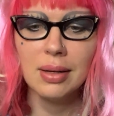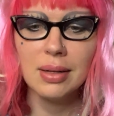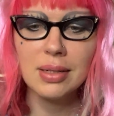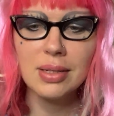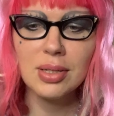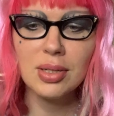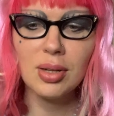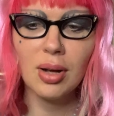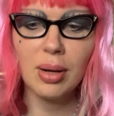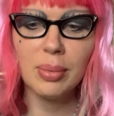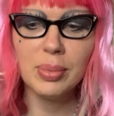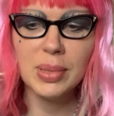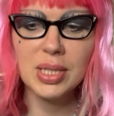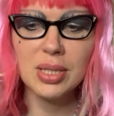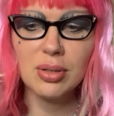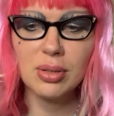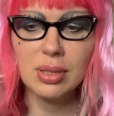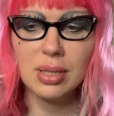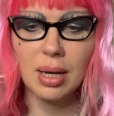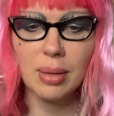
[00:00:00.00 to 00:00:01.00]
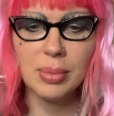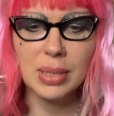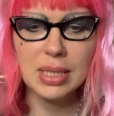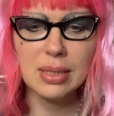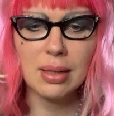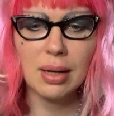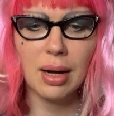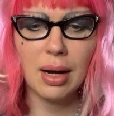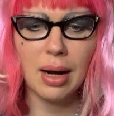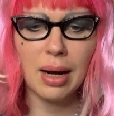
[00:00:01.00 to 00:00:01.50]
sobbed Mr.
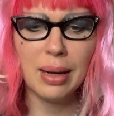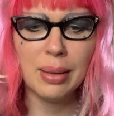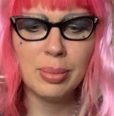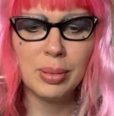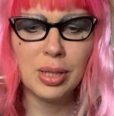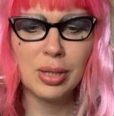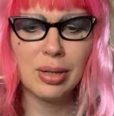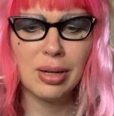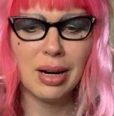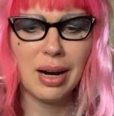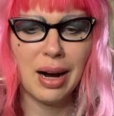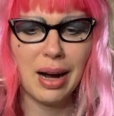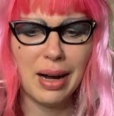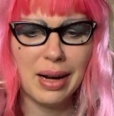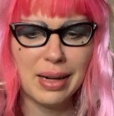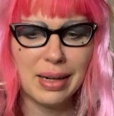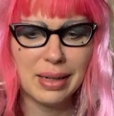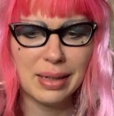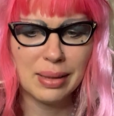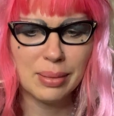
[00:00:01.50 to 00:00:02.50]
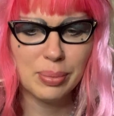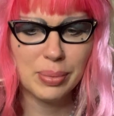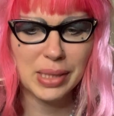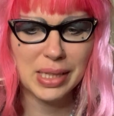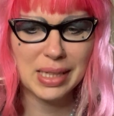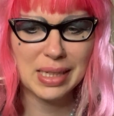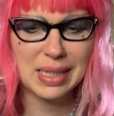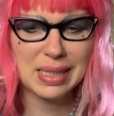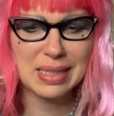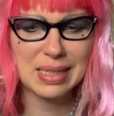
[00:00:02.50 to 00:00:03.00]
Tumnus. "I'm crying
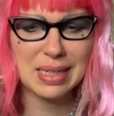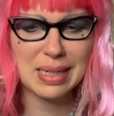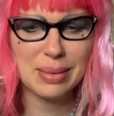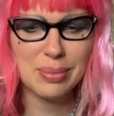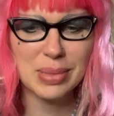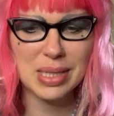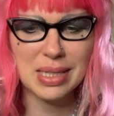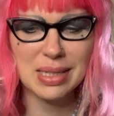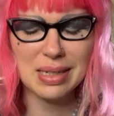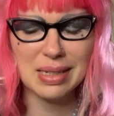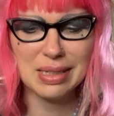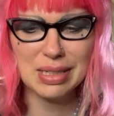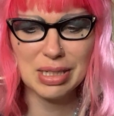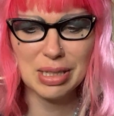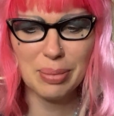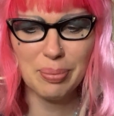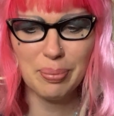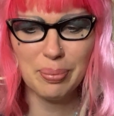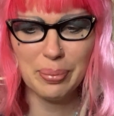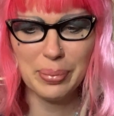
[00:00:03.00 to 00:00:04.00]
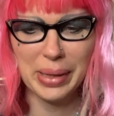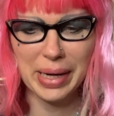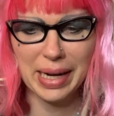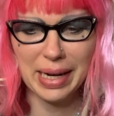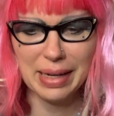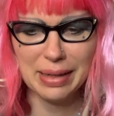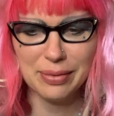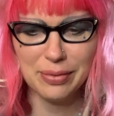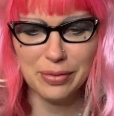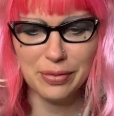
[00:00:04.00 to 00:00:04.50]
because I'm such a
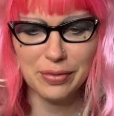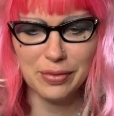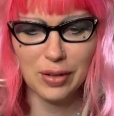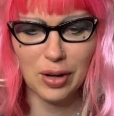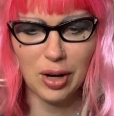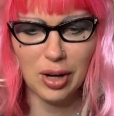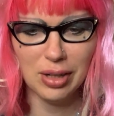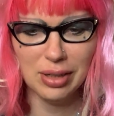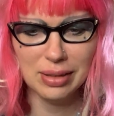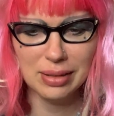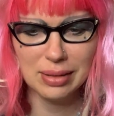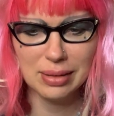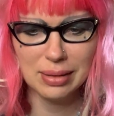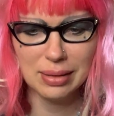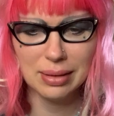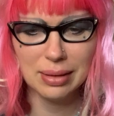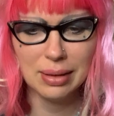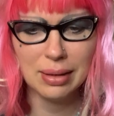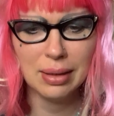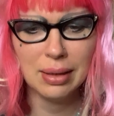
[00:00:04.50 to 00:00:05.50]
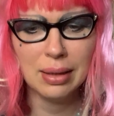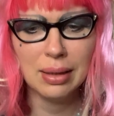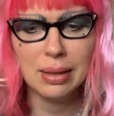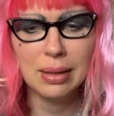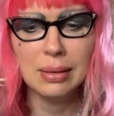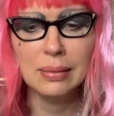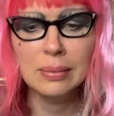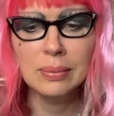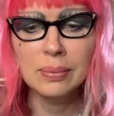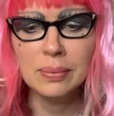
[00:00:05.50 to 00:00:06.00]
bad faun."
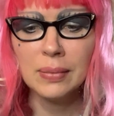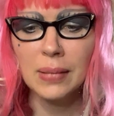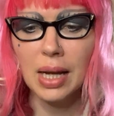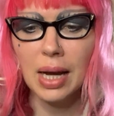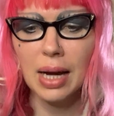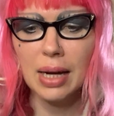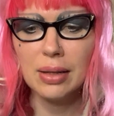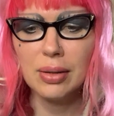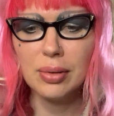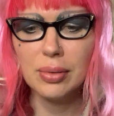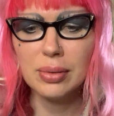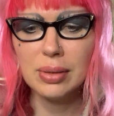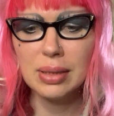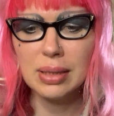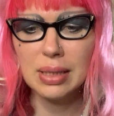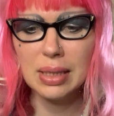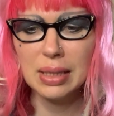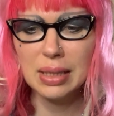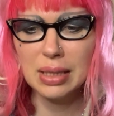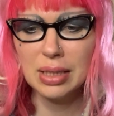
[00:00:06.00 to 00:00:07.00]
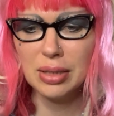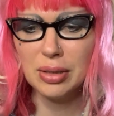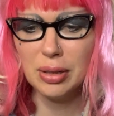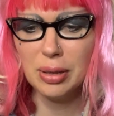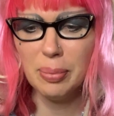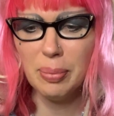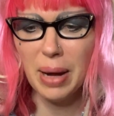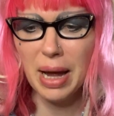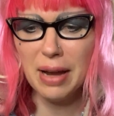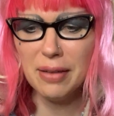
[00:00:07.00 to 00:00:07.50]
"I don't think you're a
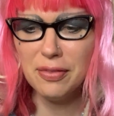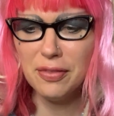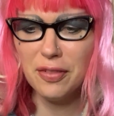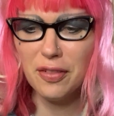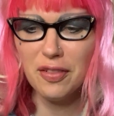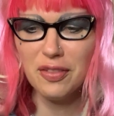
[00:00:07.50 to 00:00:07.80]
bad